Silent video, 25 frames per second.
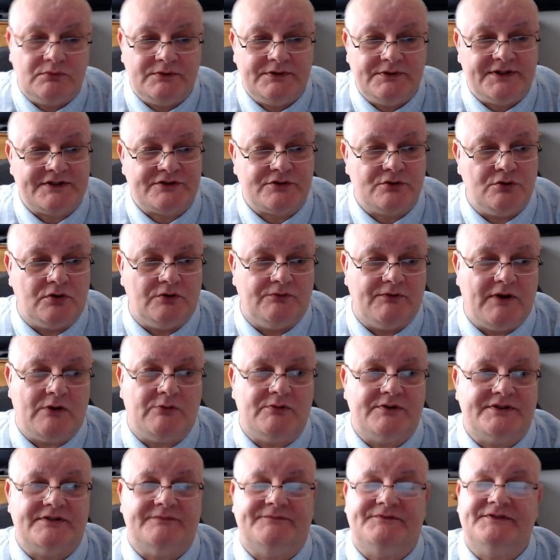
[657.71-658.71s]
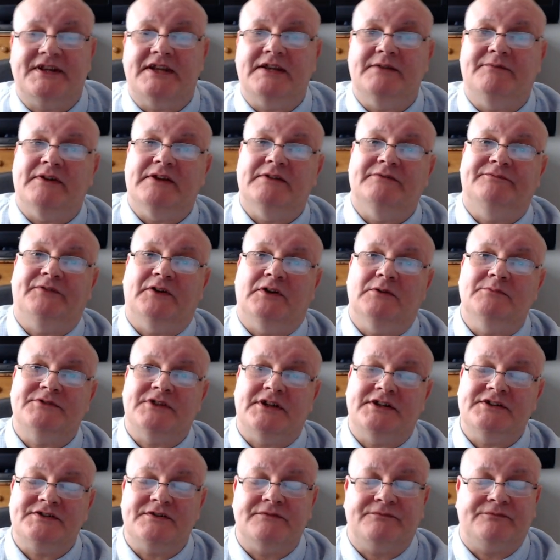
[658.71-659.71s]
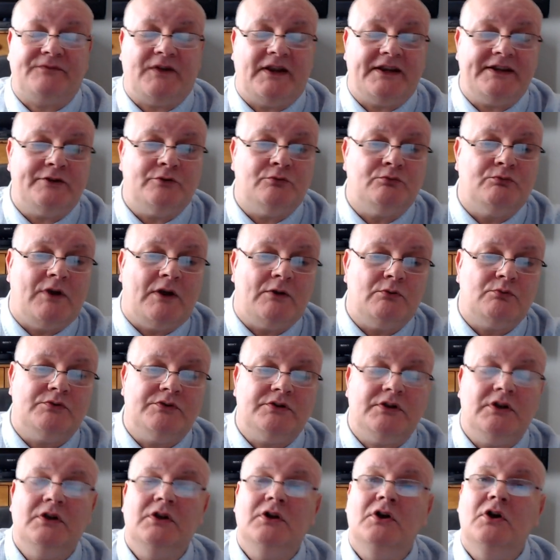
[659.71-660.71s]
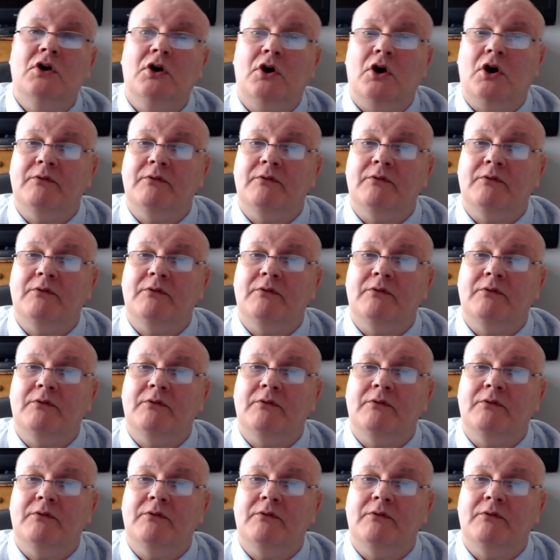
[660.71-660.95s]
This whole round is of TV and films, and is the final round of the